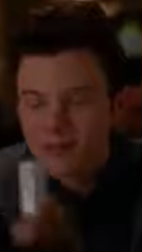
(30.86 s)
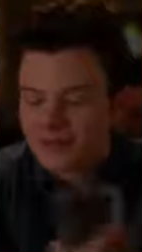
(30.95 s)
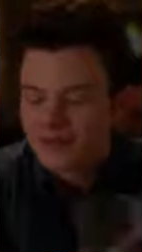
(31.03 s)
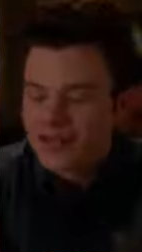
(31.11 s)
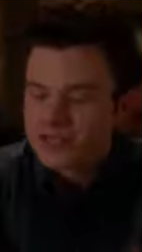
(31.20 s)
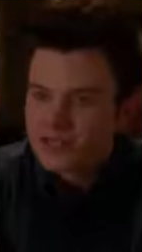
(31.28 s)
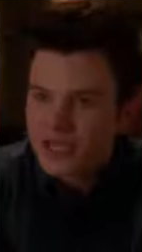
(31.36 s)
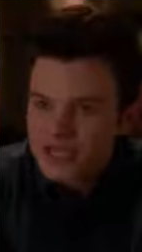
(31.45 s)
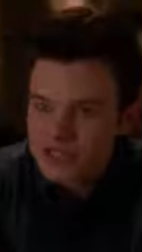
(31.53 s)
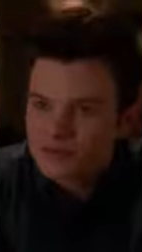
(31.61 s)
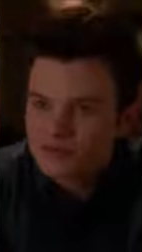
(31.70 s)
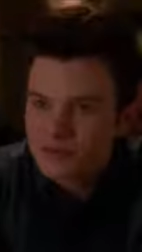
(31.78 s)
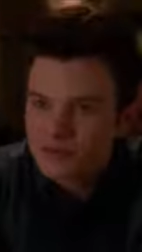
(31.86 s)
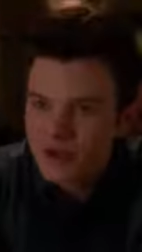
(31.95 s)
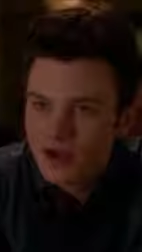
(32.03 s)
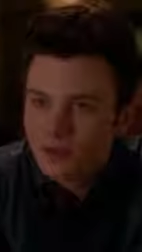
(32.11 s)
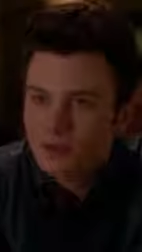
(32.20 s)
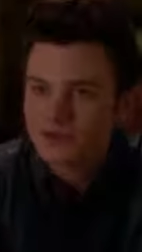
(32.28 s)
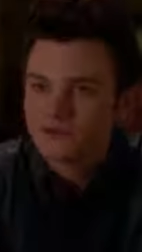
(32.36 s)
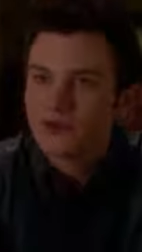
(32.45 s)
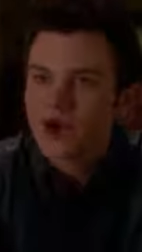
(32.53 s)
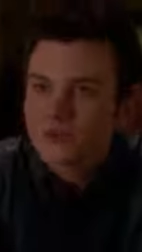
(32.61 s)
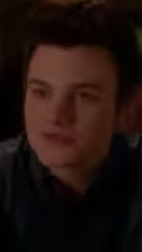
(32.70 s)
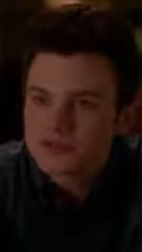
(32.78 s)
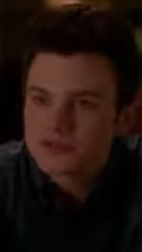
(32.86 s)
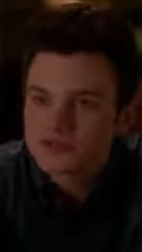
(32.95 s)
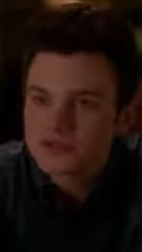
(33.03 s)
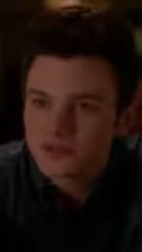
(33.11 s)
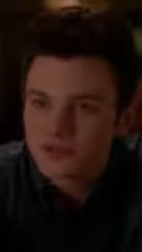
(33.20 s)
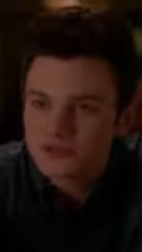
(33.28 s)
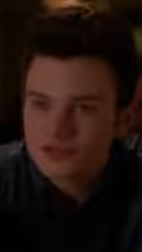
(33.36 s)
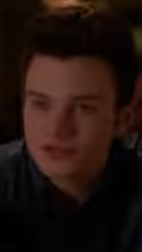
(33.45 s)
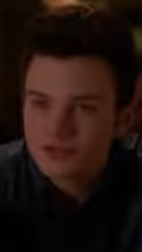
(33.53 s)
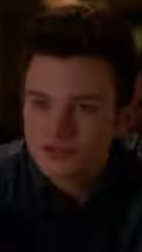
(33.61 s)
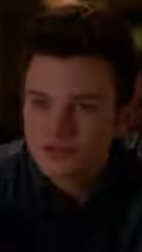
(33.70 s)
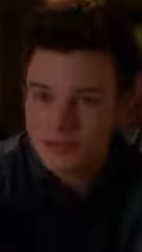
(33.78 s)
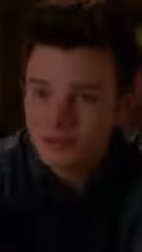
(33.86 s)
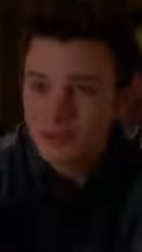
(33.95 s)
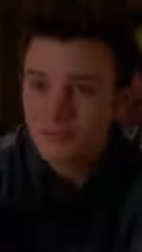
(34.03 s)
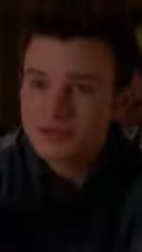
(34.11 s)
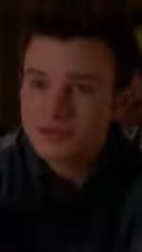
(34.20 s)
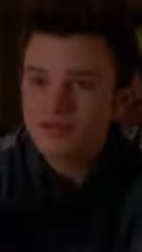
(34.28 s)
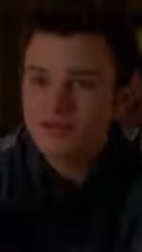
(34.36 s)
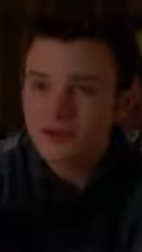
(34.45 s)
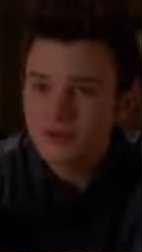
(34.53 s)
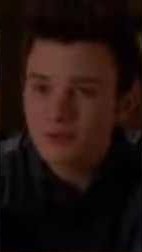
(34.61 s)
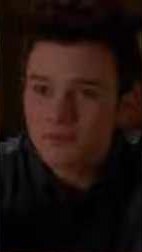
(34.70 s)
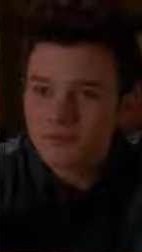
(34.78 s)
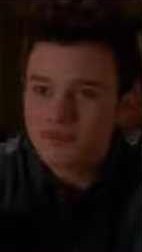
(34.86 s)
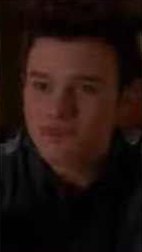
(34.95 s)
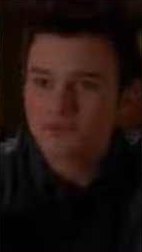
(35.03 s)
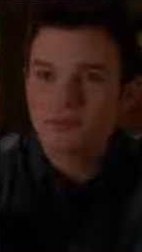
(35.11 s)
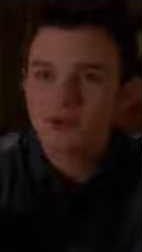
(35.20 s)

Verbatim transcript: that, but an education from NYADA will give you options in the future. Okay, Broadway's a fickle business.